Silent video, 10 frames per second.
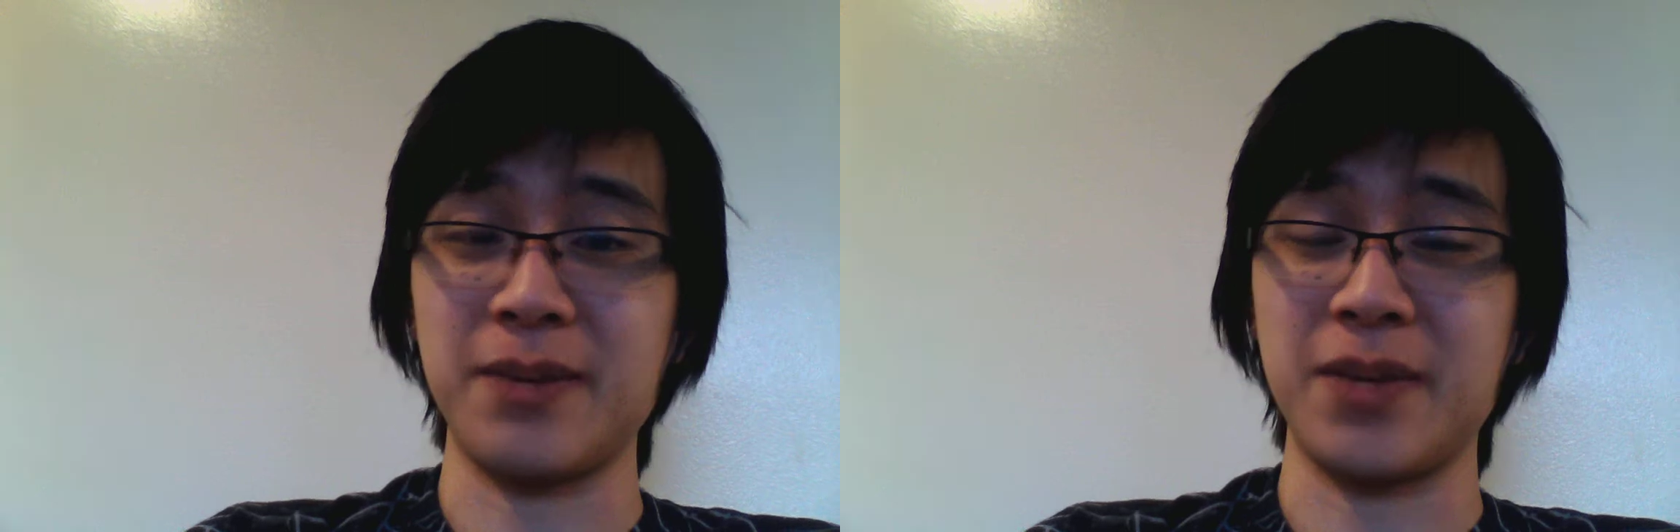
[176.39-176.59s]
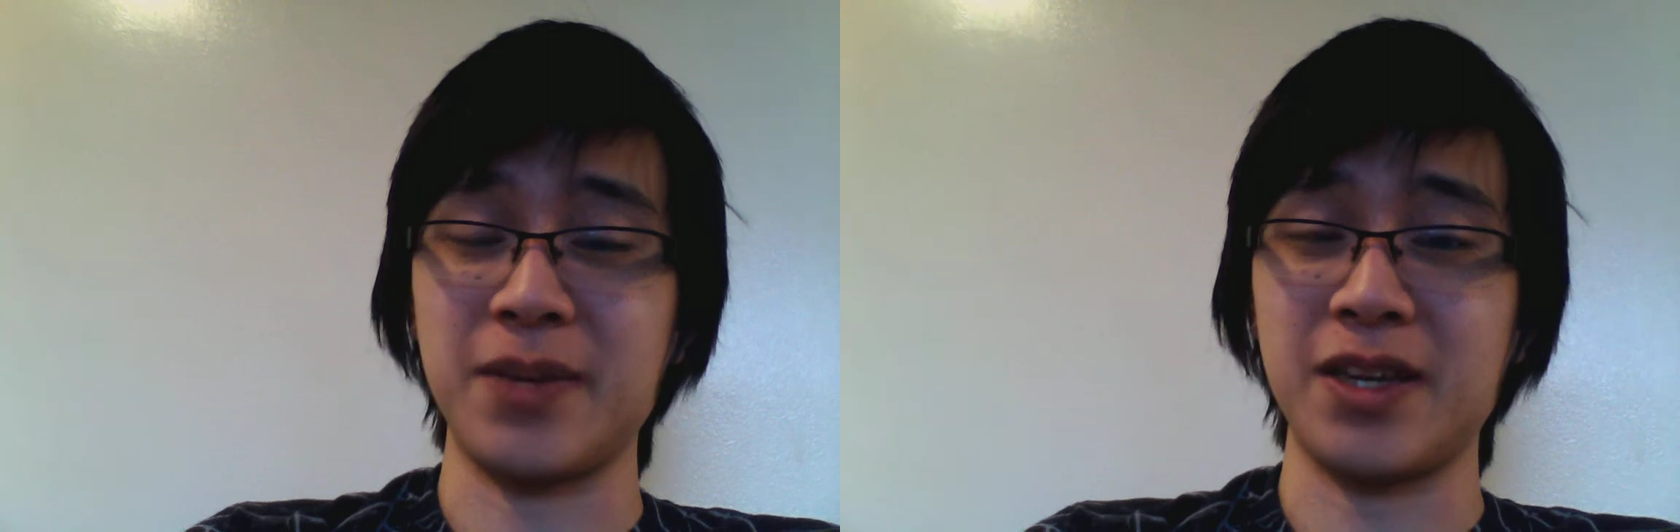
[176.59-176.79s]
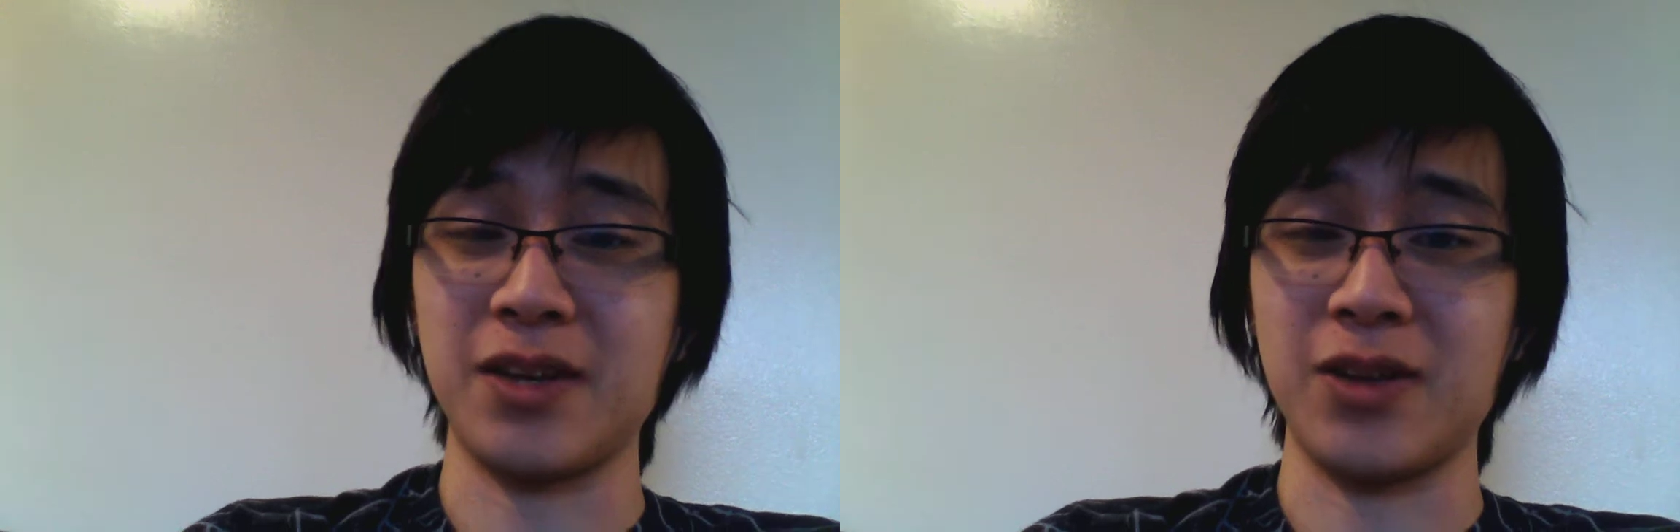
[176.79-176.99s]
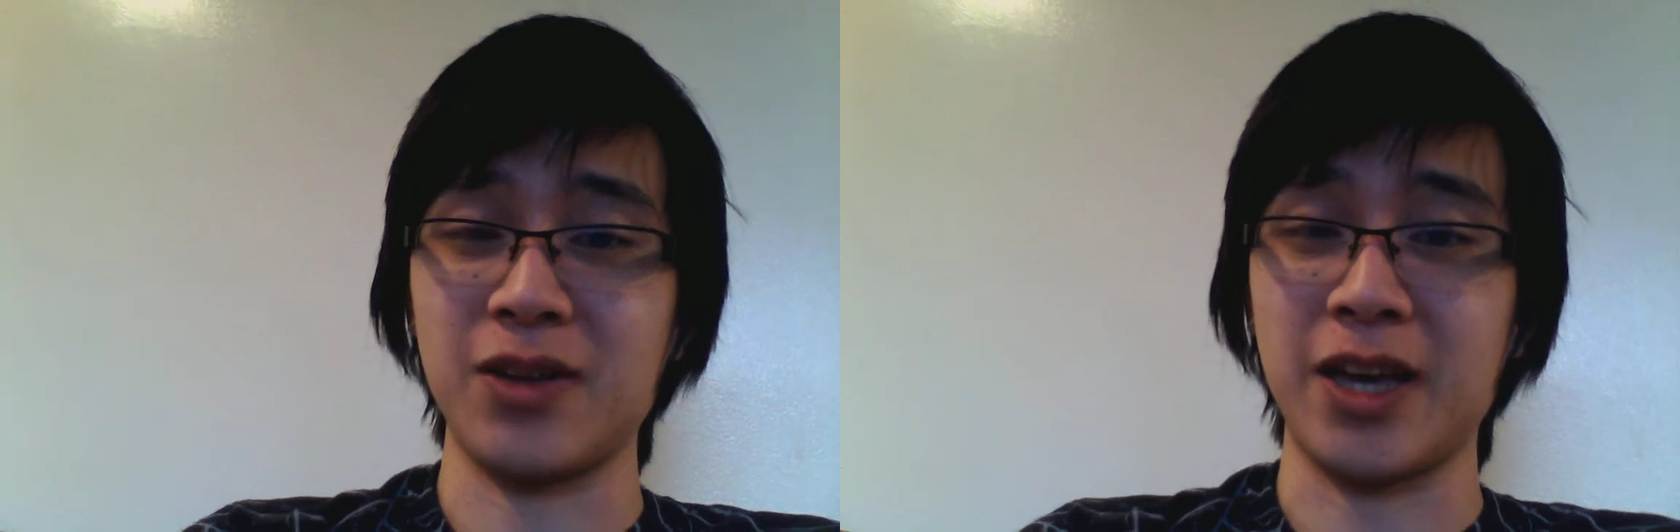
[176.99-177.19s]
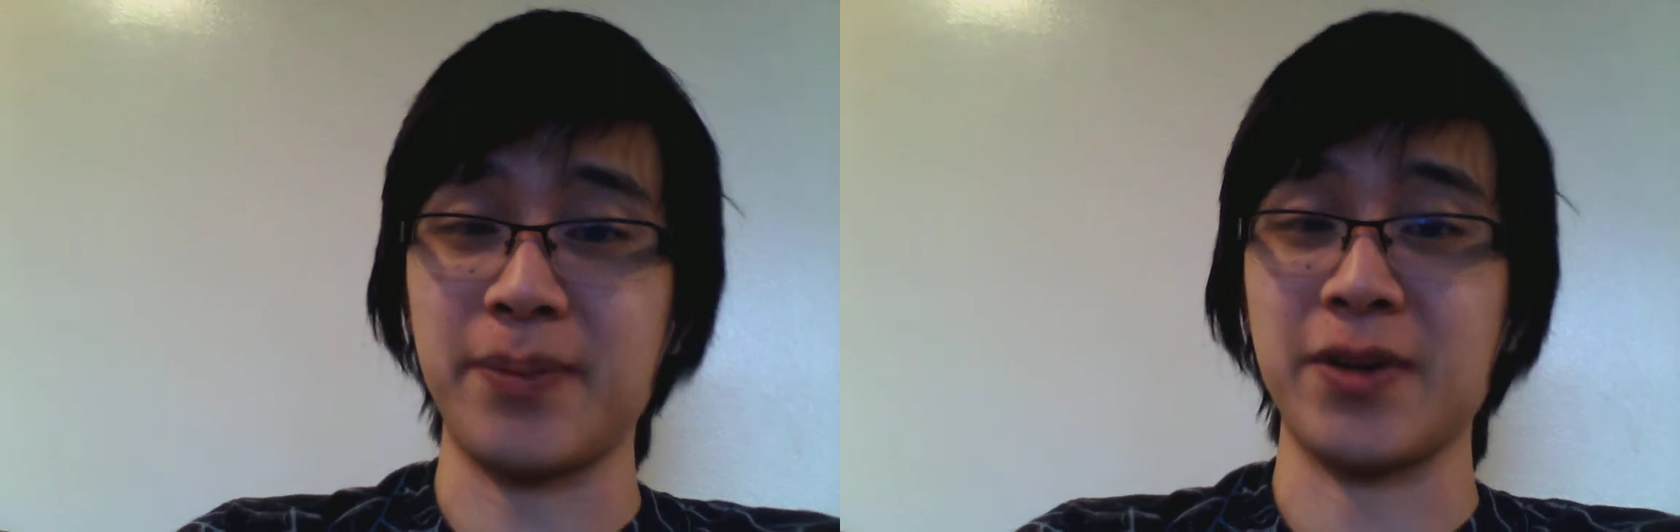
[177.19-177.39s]
being all
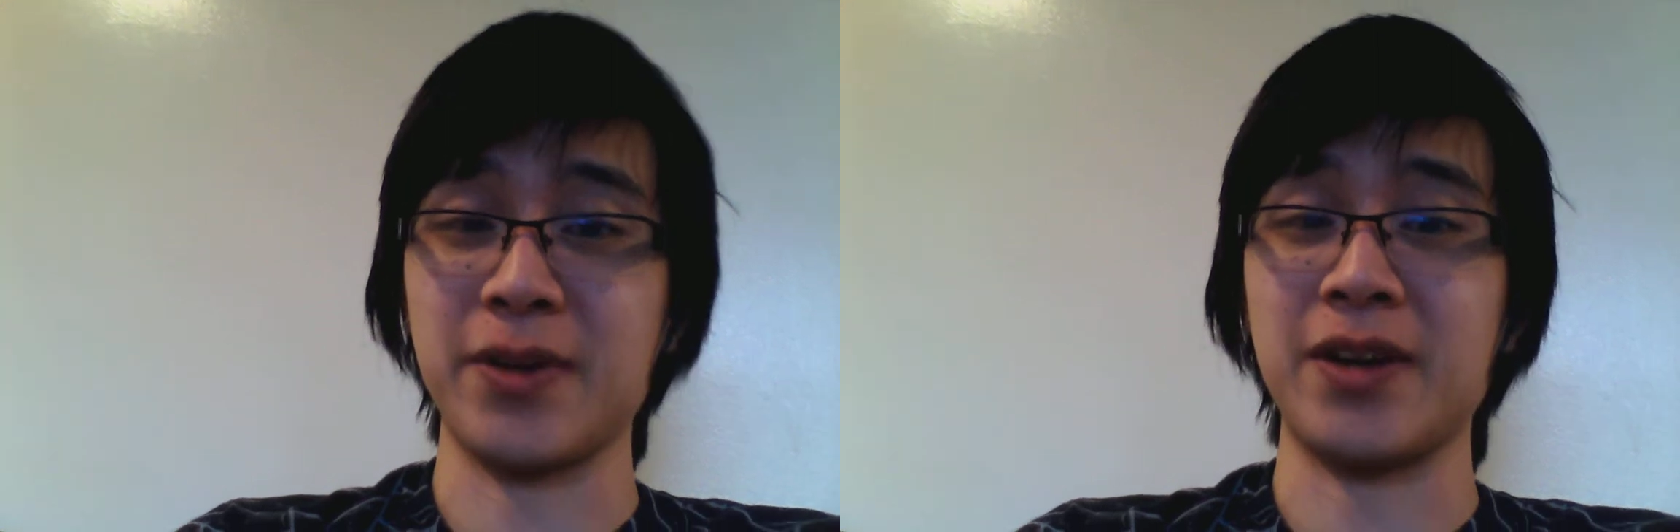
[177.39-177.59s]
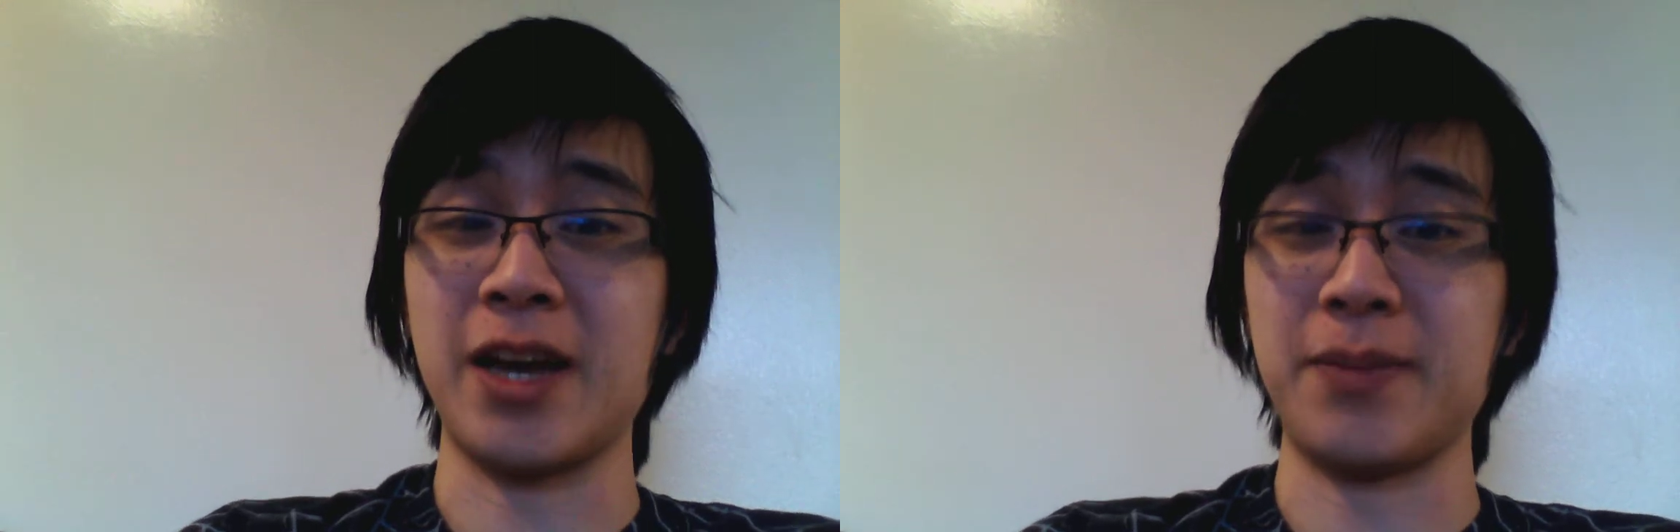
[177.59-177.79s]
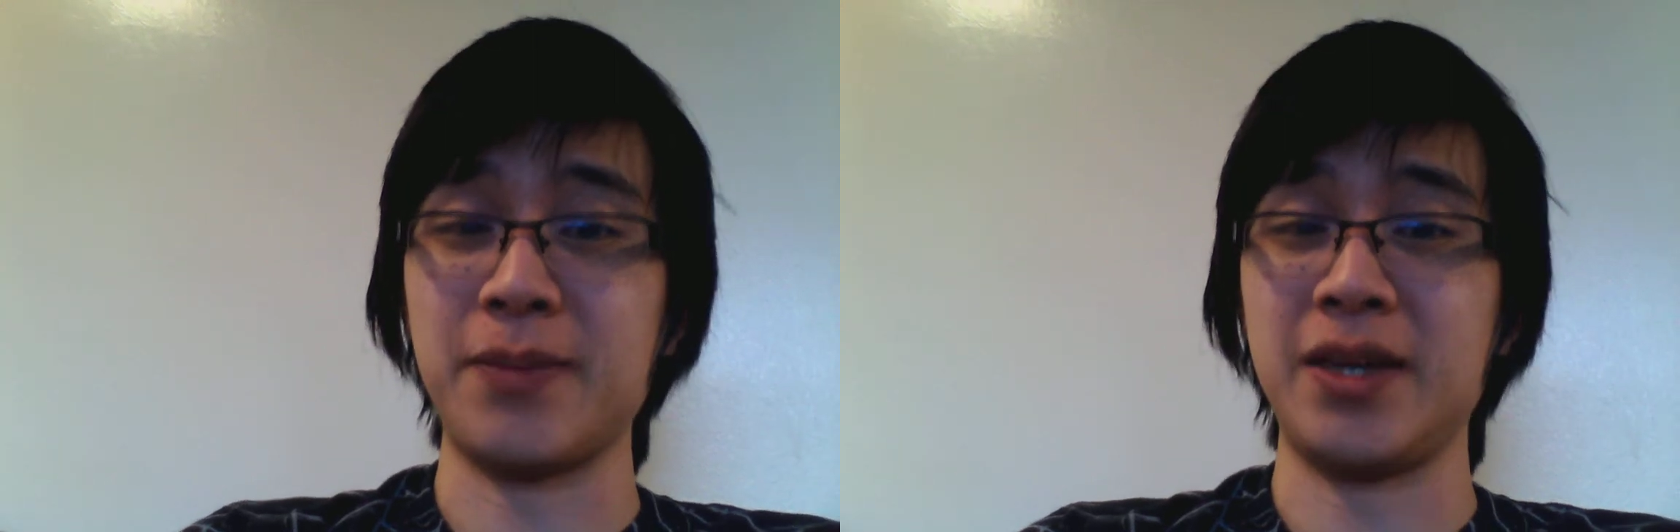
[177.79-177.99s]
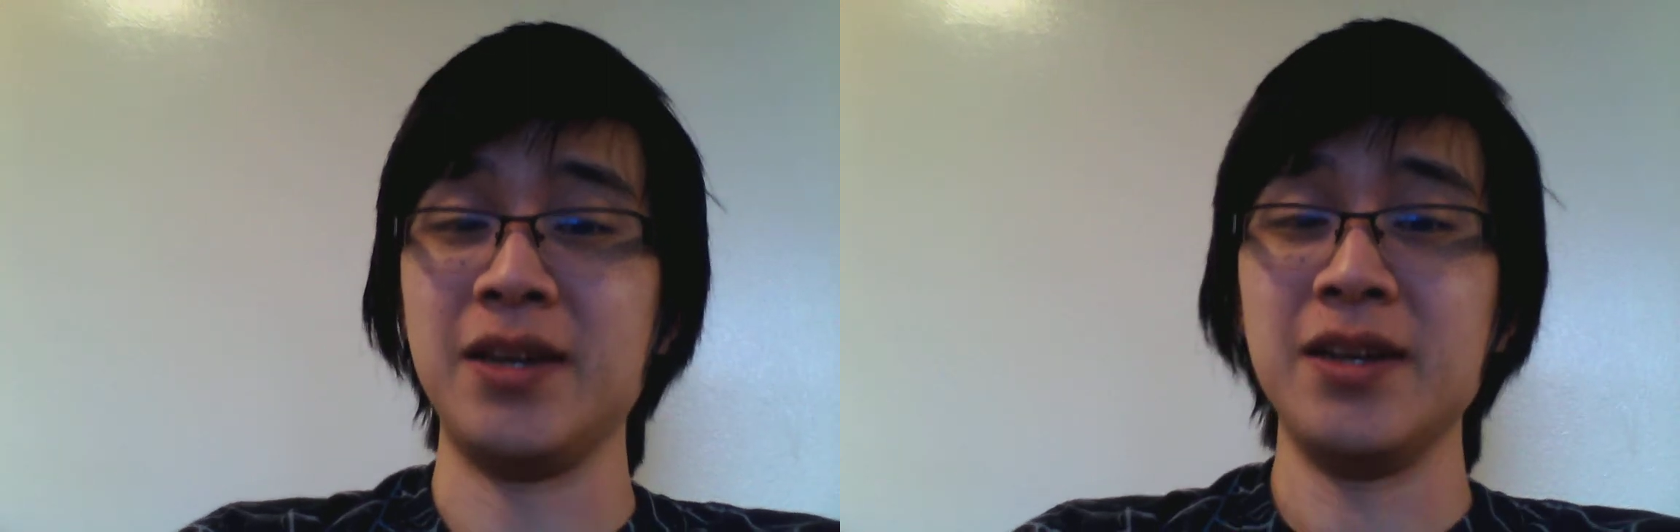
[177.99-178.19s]
hyper and happy.